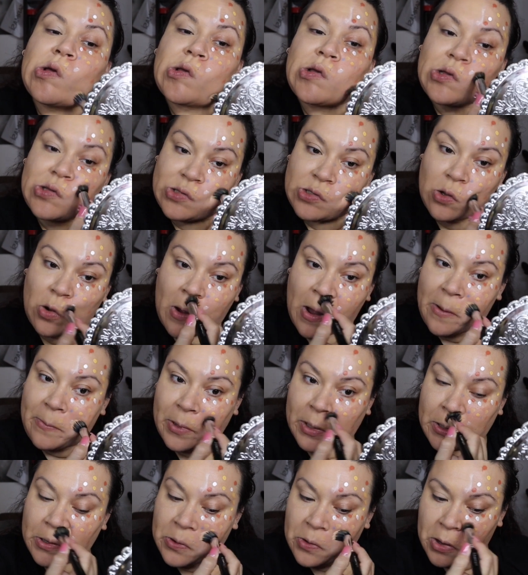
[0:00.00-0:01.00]
So I'm
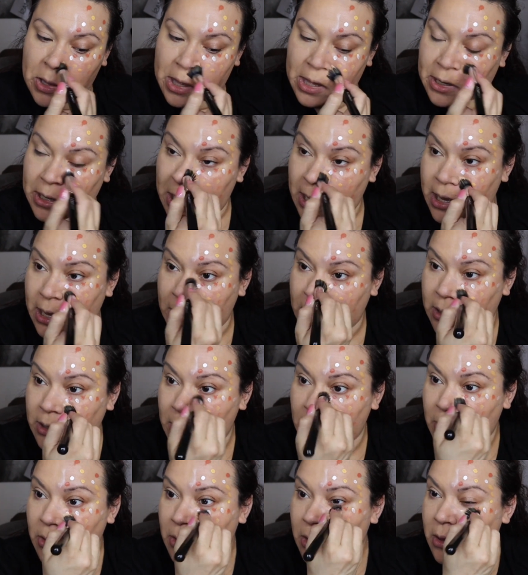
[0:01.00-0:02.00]
going to go ahead and
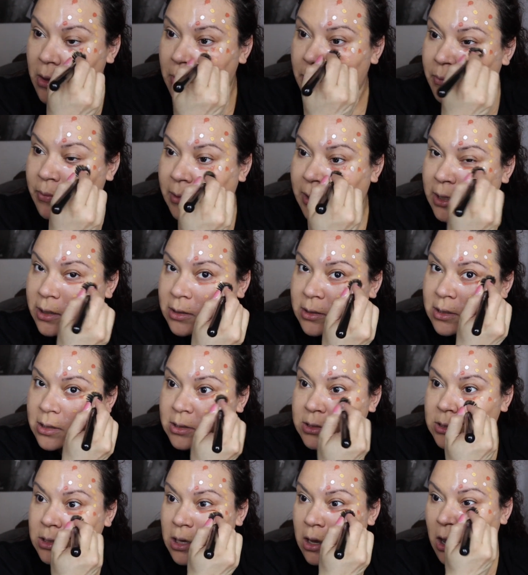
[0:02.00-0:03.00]
blend
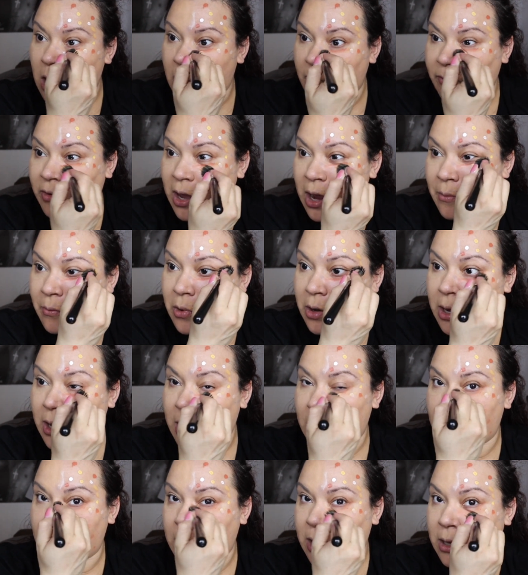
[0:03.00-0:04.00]
this off camera
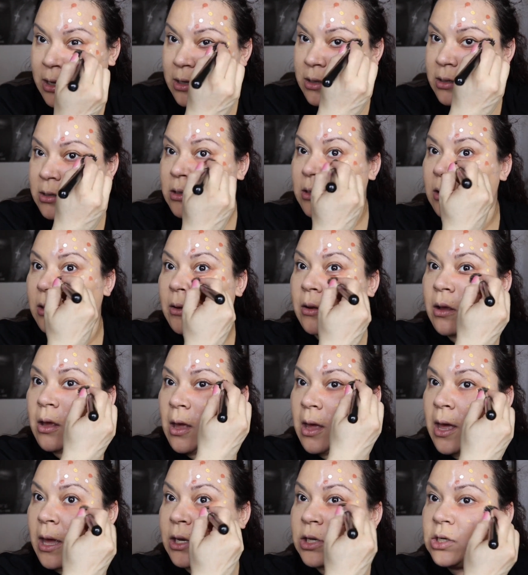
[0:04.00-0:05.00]
and
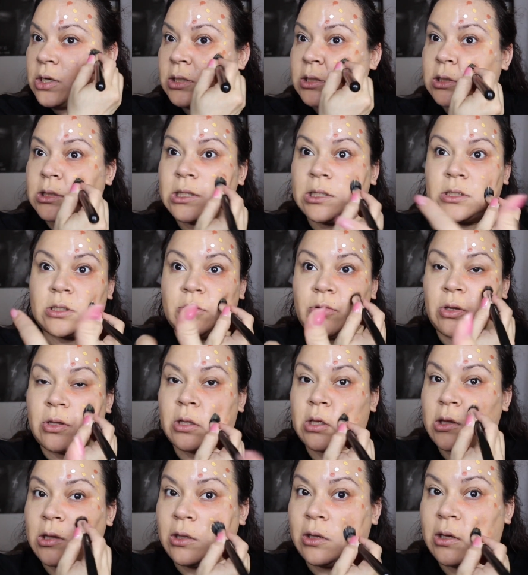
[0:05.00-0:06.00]
adjust it so
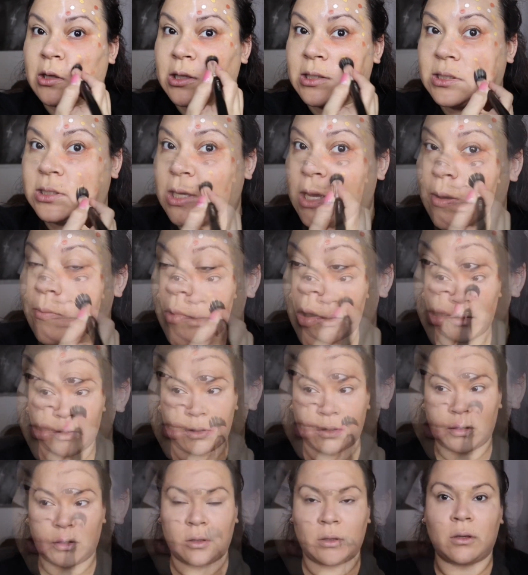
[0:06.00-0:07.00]
it could look the same on
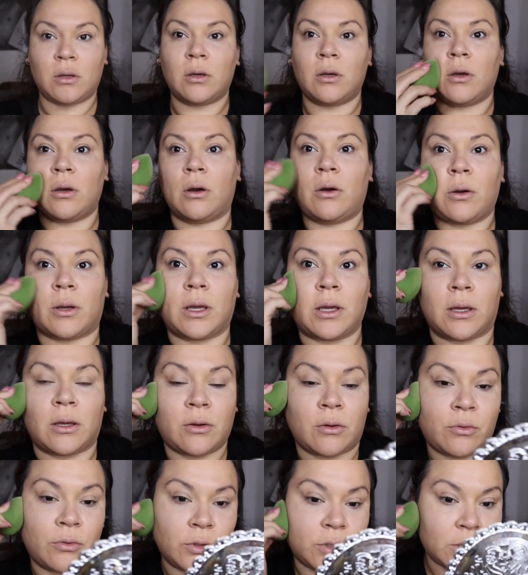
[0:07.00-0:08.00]
the other side. Okay,
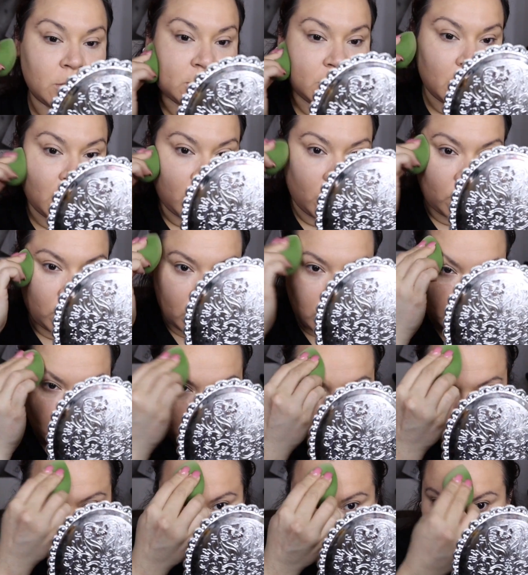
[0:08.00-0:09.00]
we're just going to have
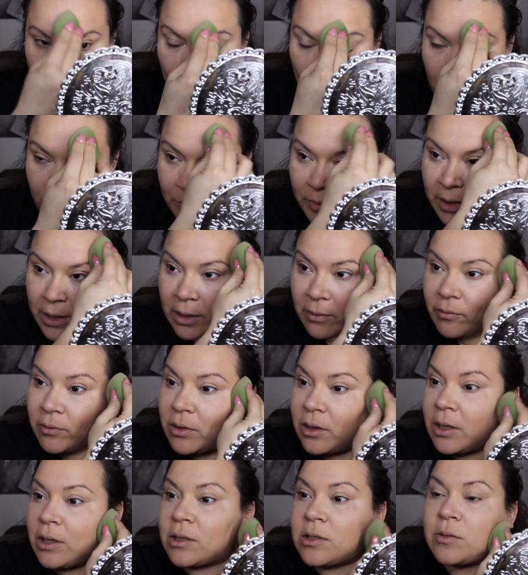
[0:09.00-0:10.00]
to hope that
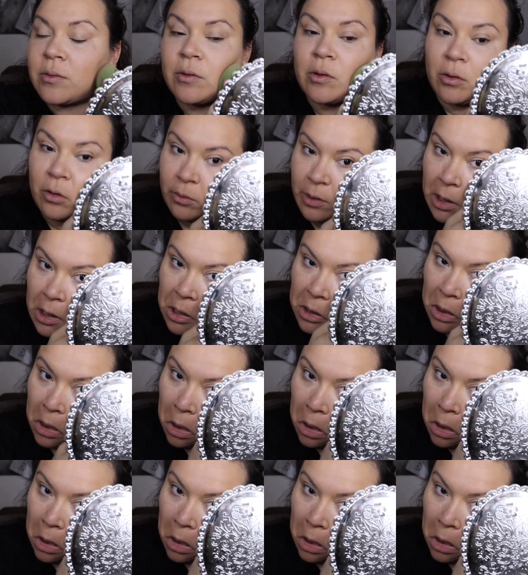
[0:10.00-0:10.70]
everything is great.